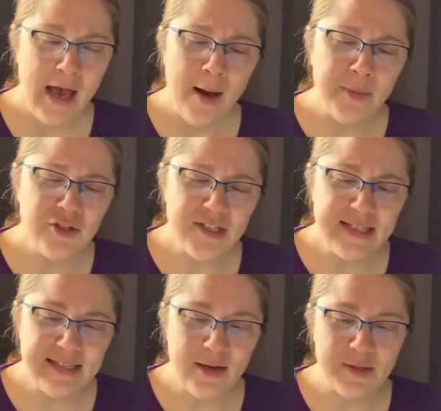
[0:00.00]
But just
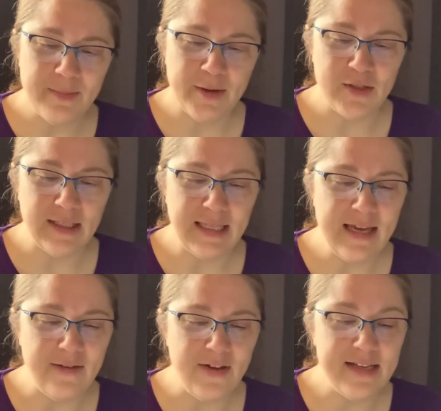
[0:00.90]
as he was about to
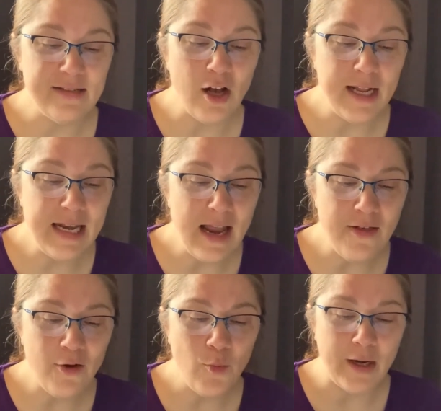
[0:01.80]
leave, he saw
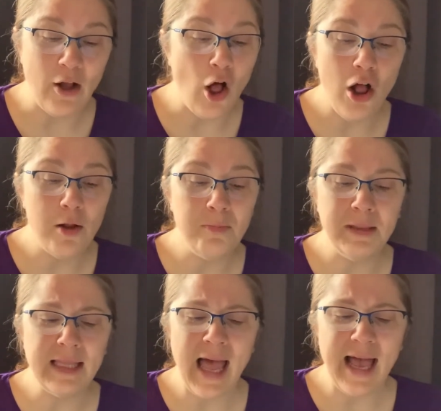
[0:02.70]
another one all
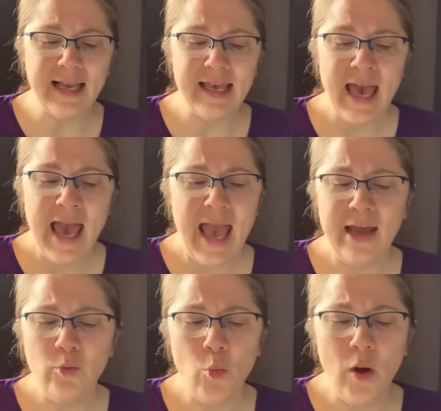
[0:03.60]
black
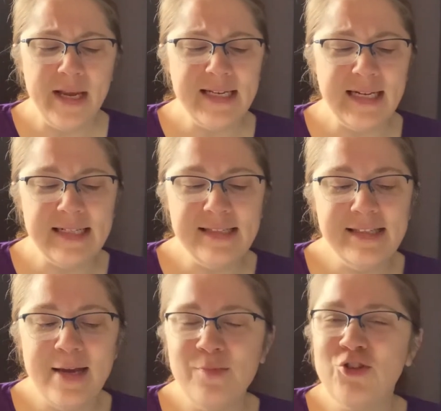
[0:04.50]
and white, and it
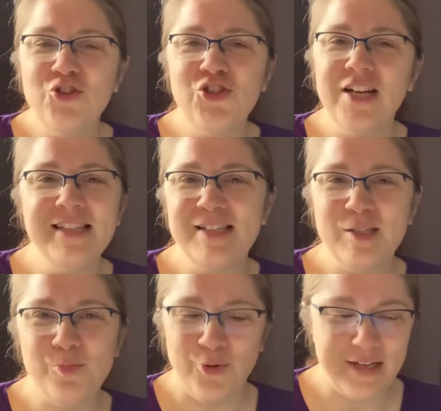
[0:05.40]
seemed just
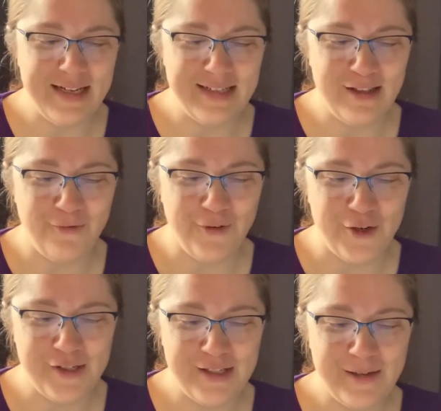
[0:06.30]
as pretty as the
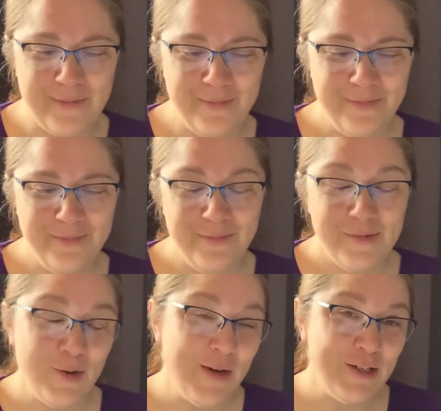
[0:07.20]
first.
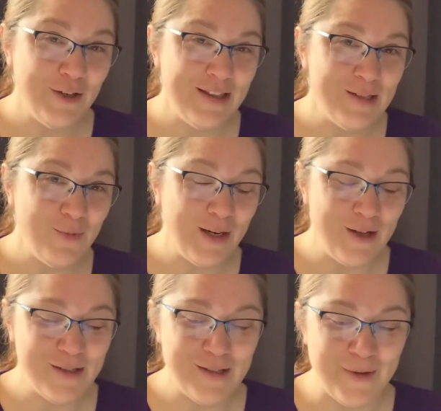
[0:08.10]
So he took this one
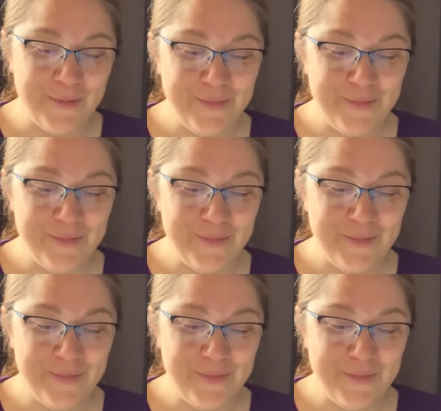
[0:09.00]
also.